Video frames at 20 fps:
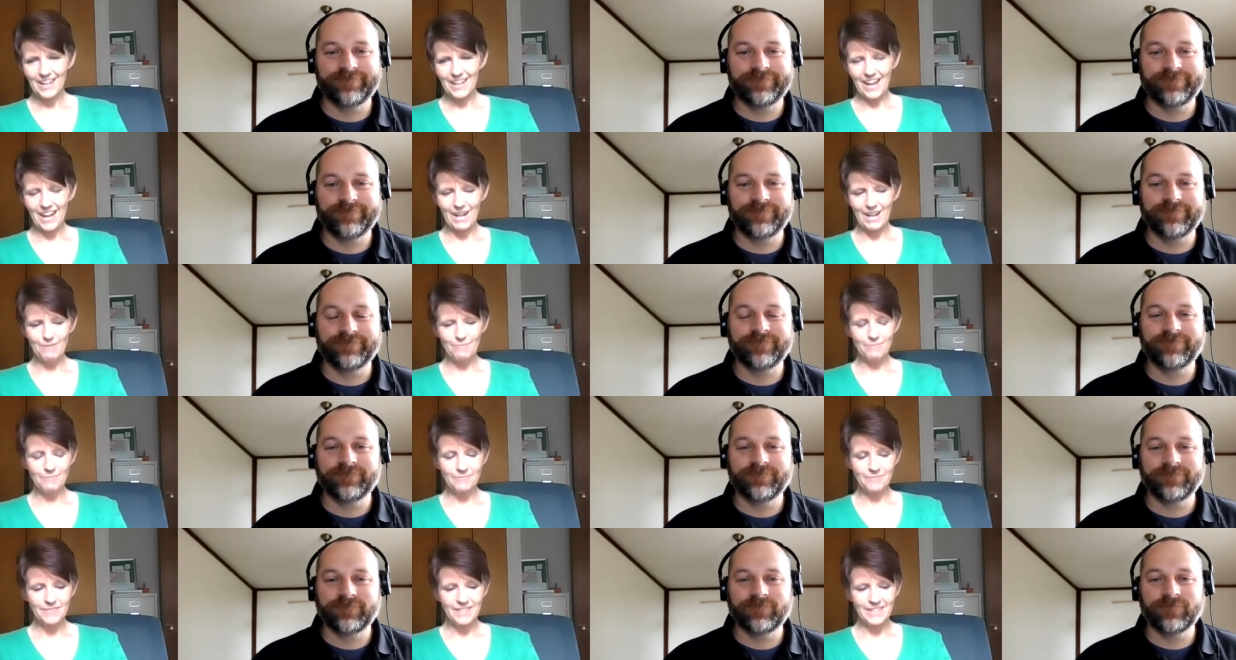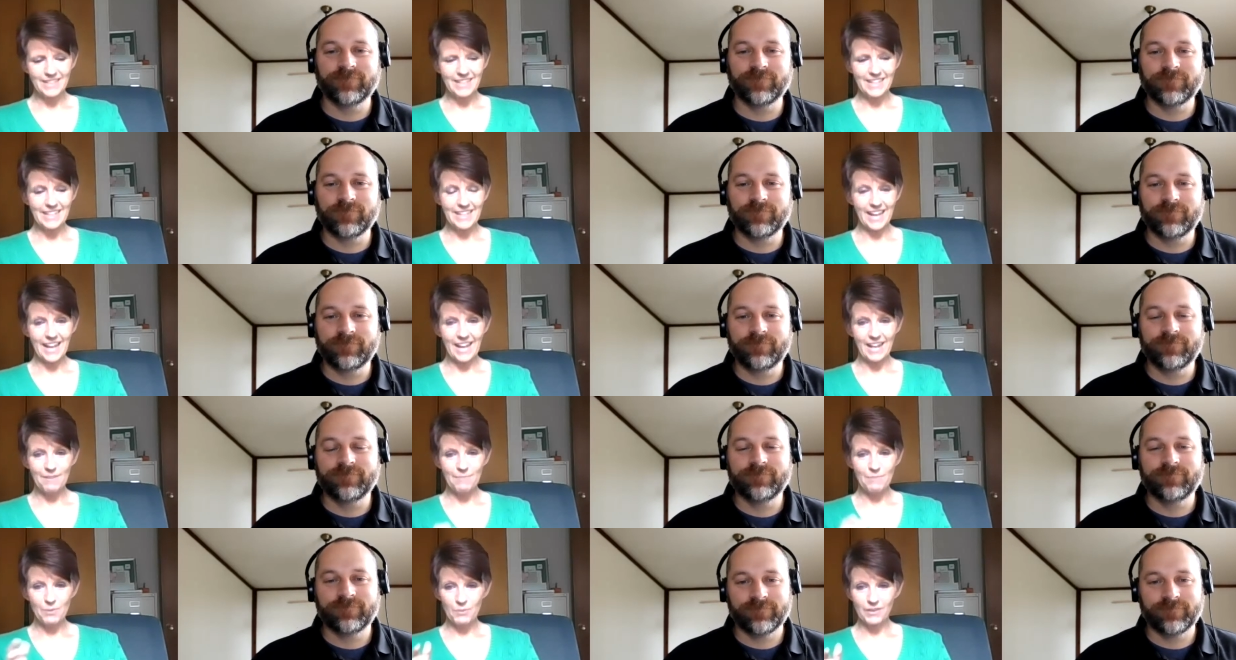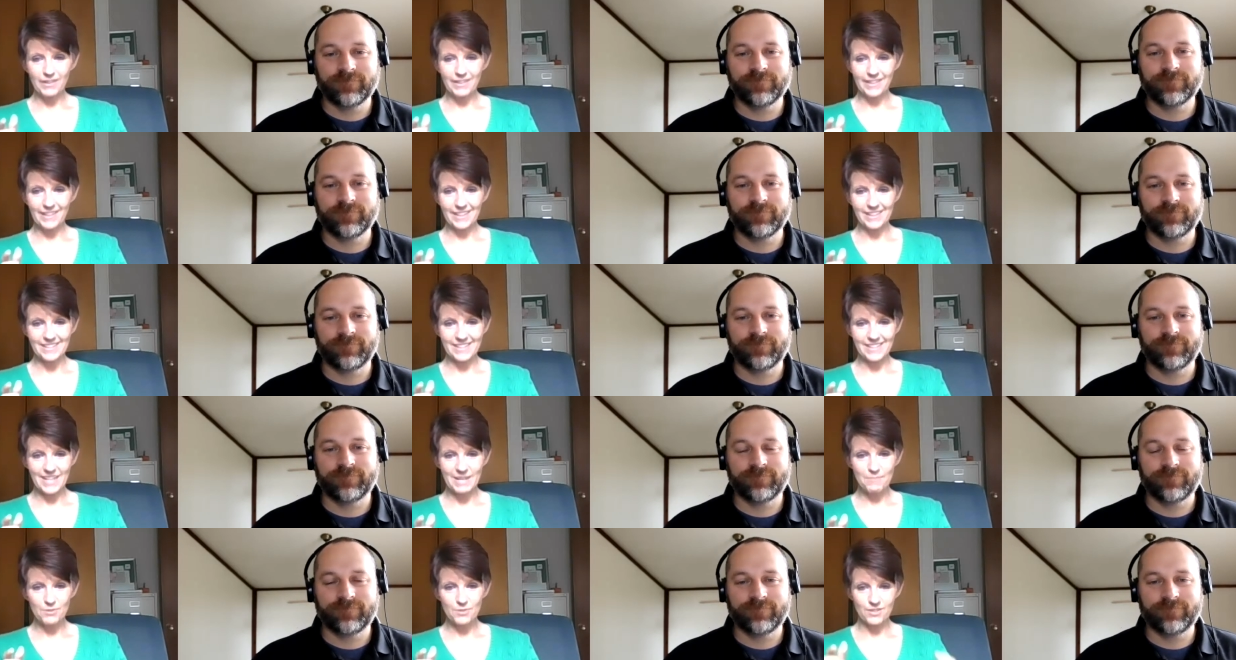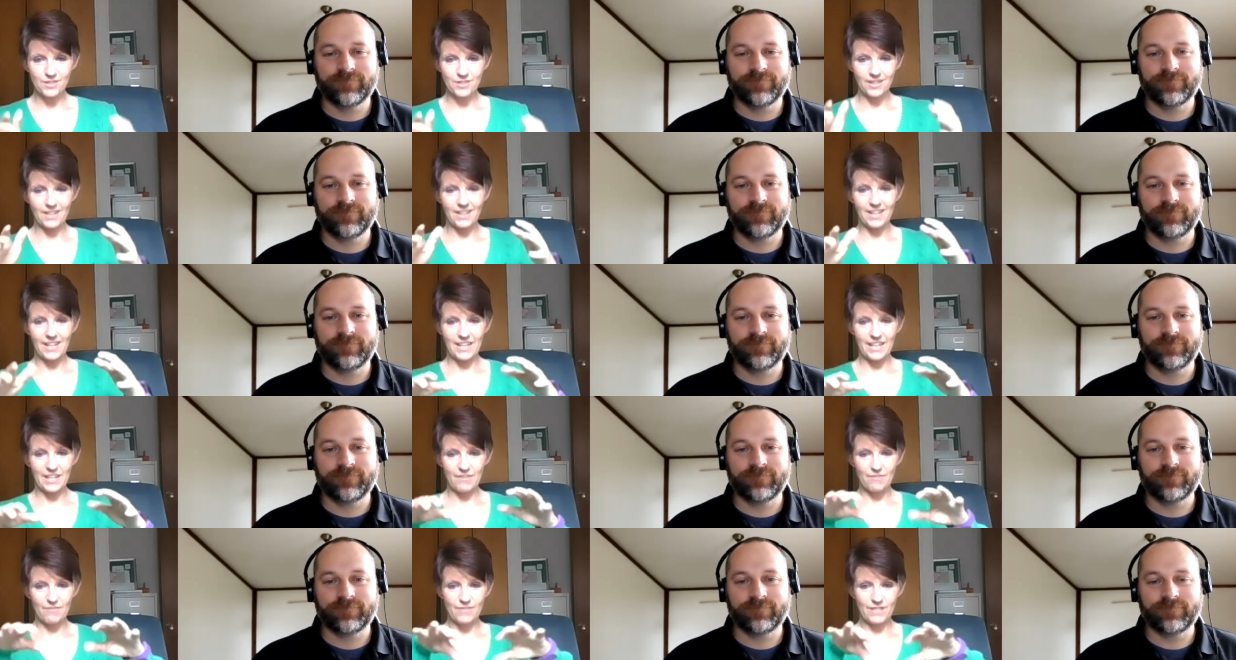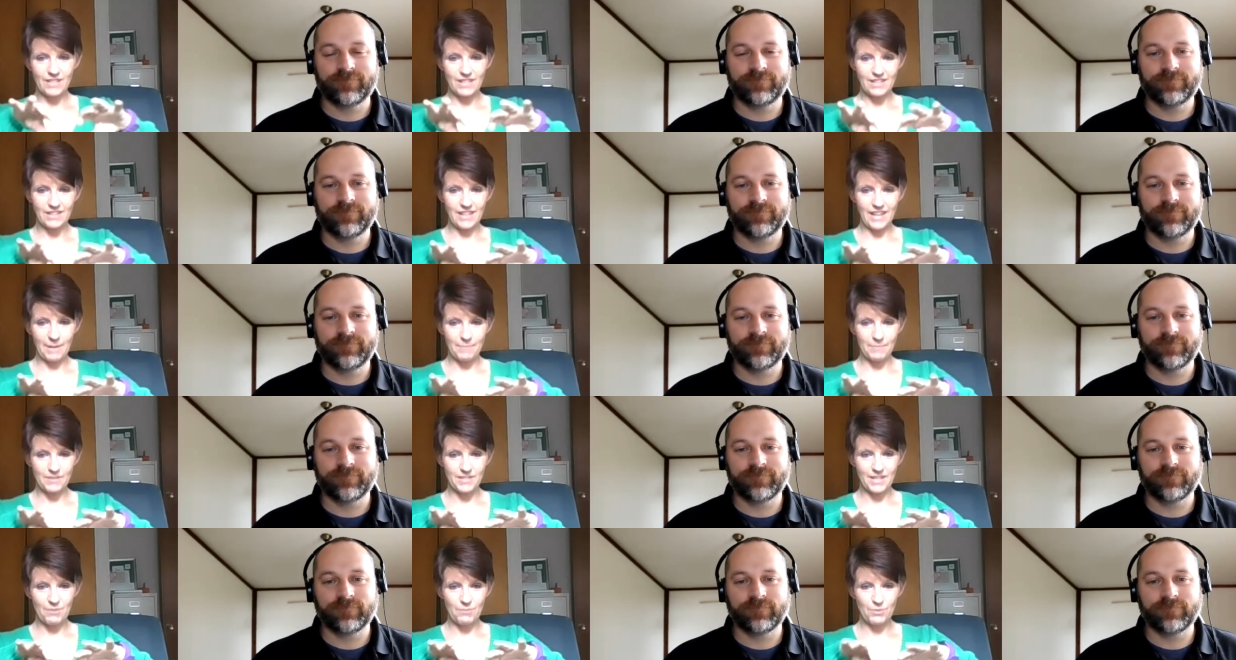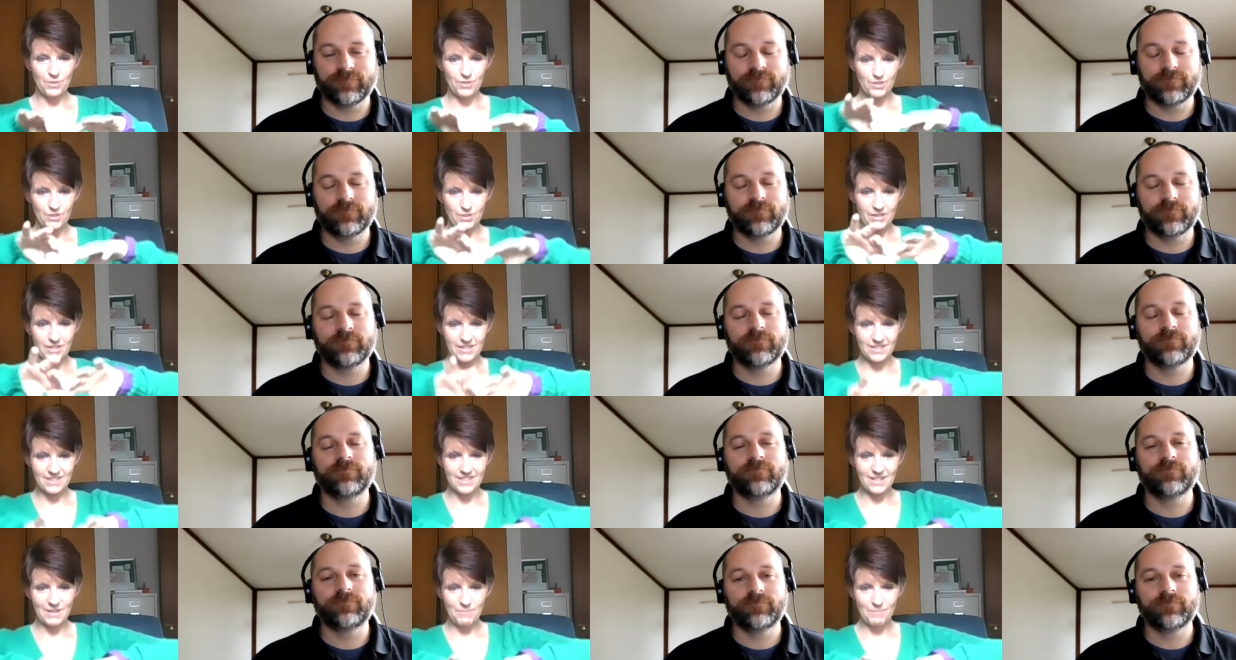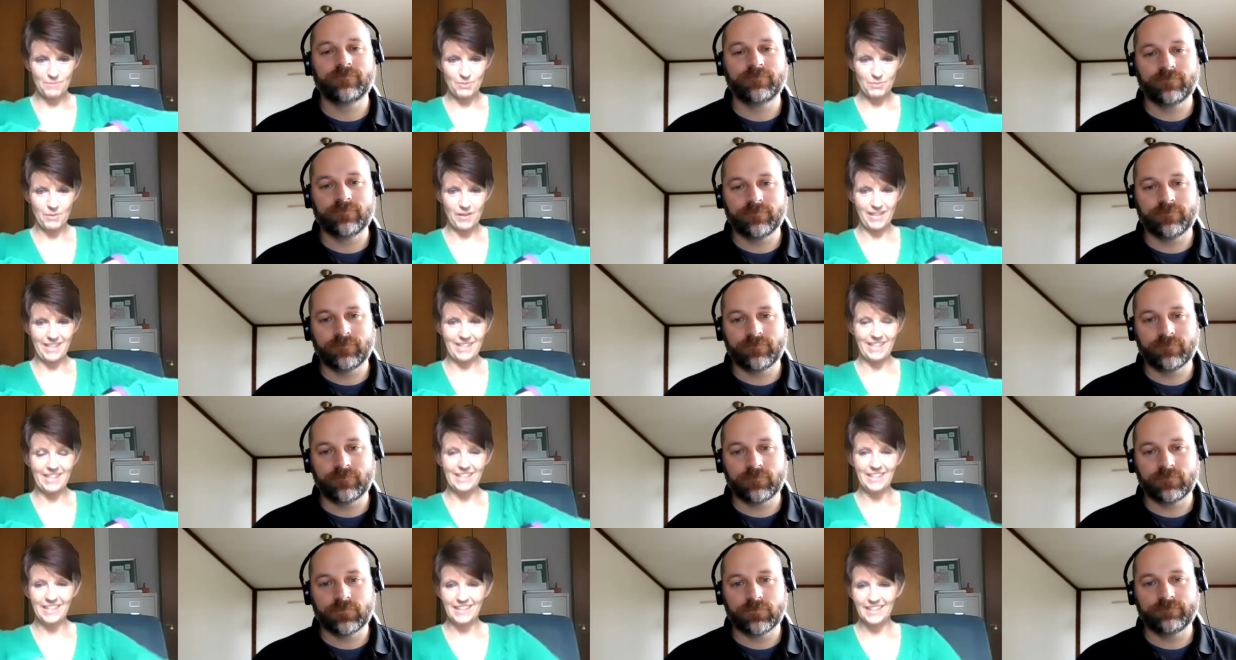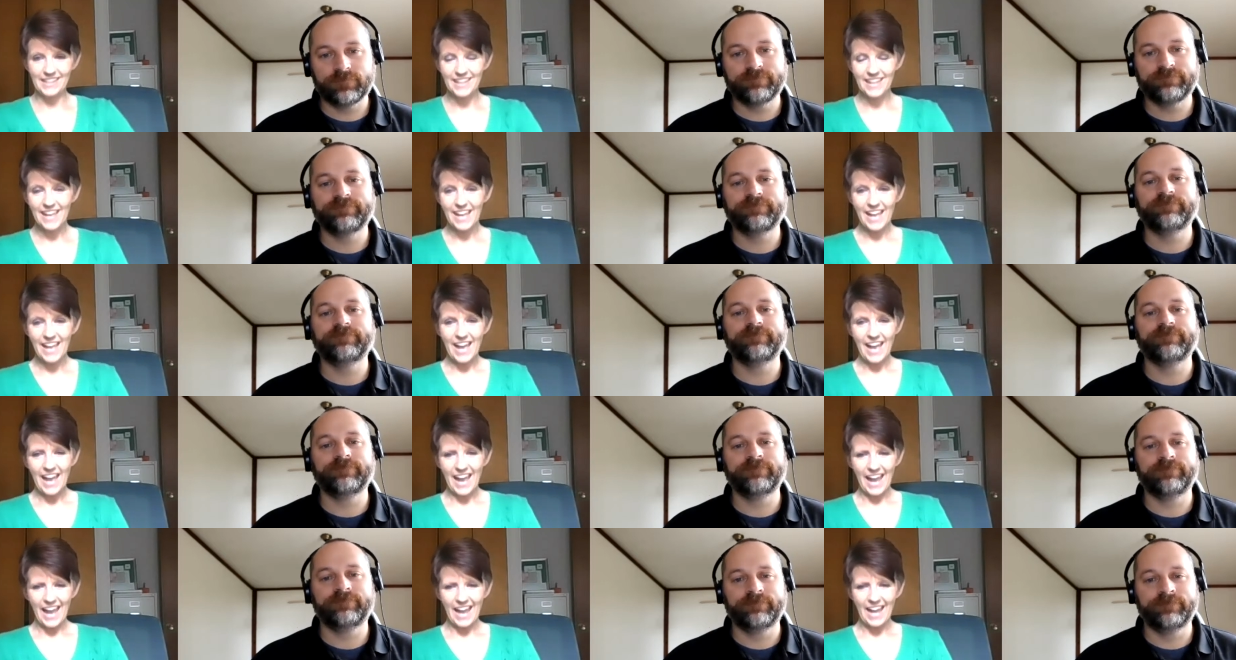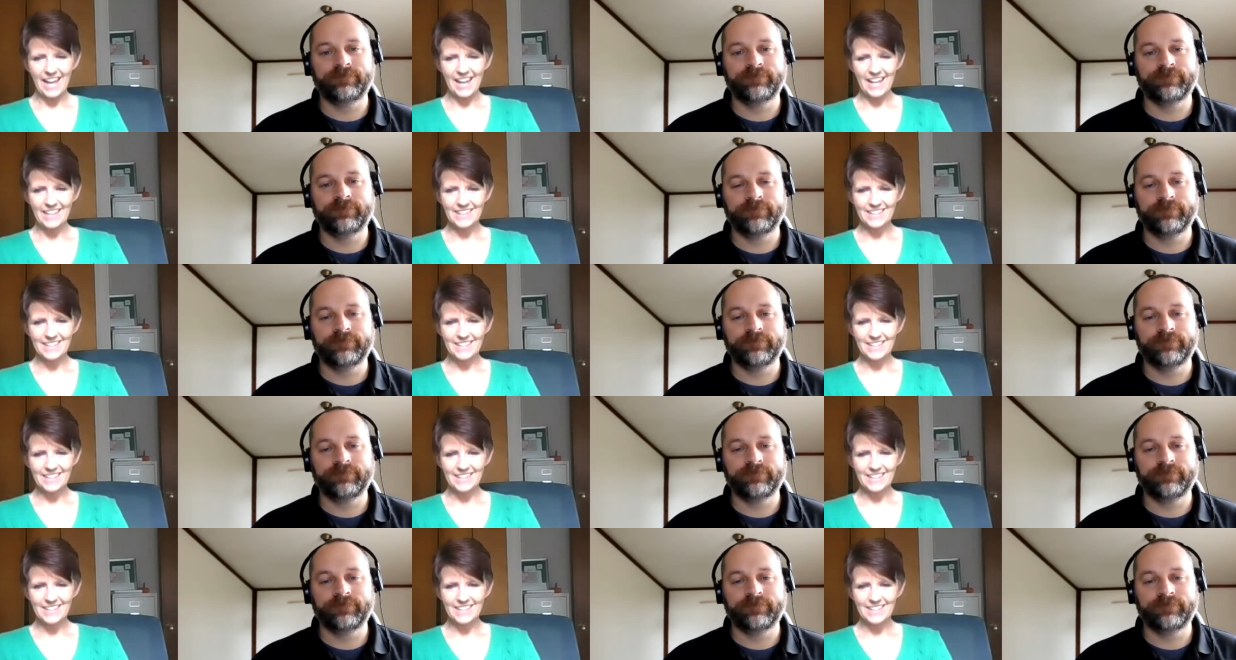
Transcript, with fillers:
Speaker 1: um, he had been working on a table saw, and it collapsed inward, so his thumbs went in, mm-hmm.